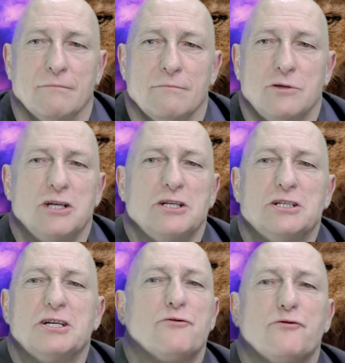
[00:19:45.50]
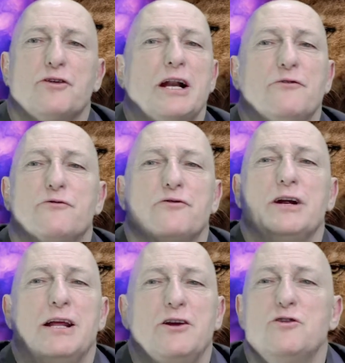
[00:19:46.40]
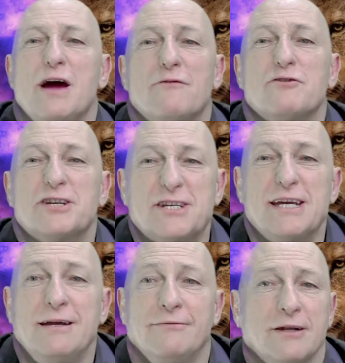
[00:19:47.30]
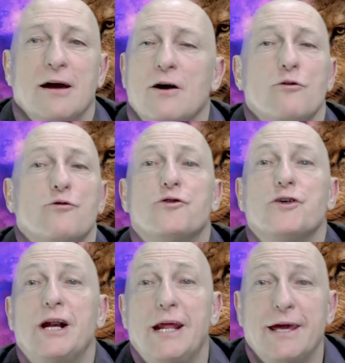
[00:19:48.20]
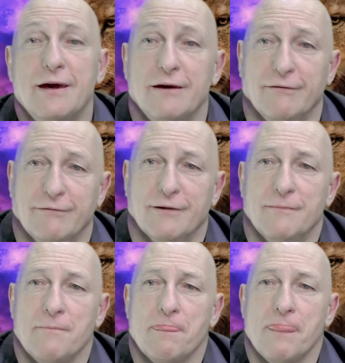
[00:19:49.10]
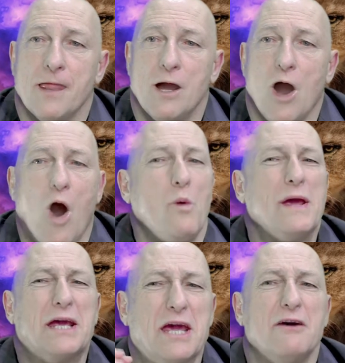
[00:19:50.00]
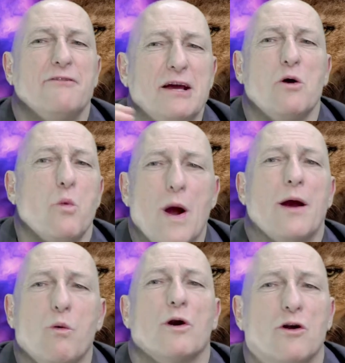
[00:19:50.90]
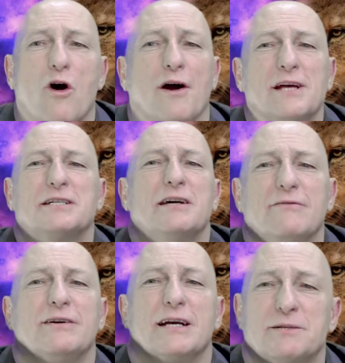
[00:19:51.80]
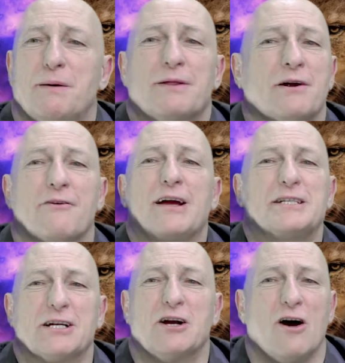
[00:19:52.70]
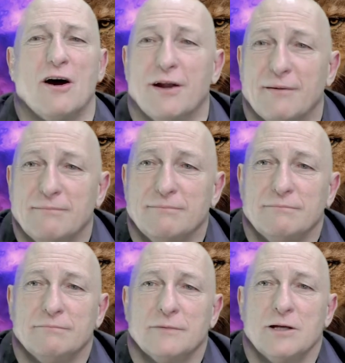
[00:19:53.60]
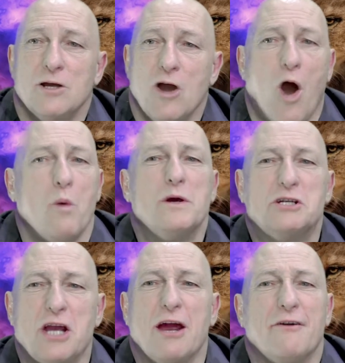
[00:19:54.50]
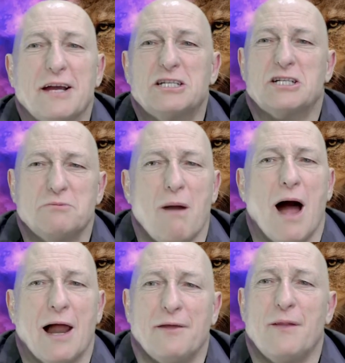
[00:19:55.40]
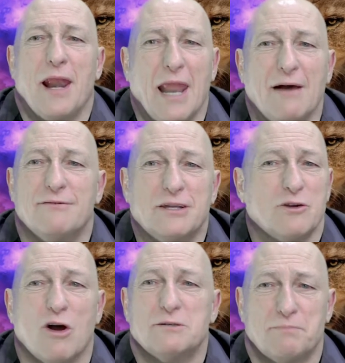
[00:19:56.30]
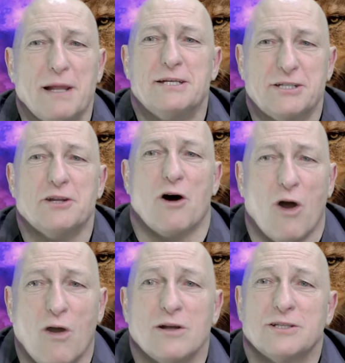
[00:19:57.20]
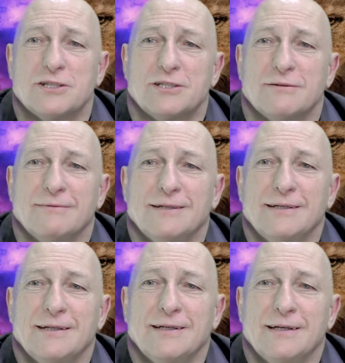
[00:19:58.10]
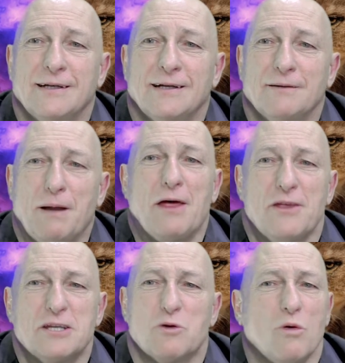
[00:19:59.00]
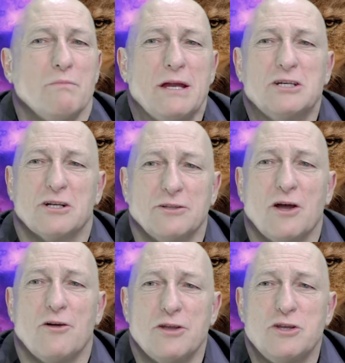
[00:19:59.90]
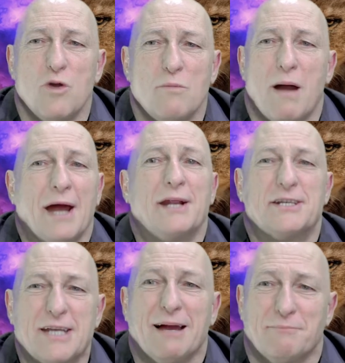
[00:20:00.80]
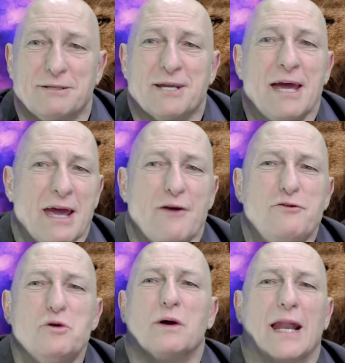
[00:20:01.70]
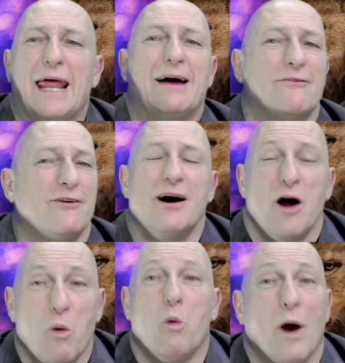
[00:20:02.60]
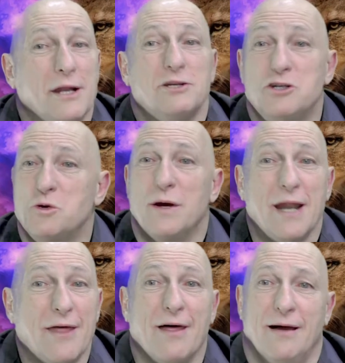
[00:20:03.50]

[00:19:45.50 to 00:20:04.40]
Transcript: Jesus said, Freely, freely you have received, freely give. Are we giving away what God has given us by the grace of God? Are we sharing a smile and the love that God's placed in our hearts? By this, all men shall know that my disciples if you will love one to another.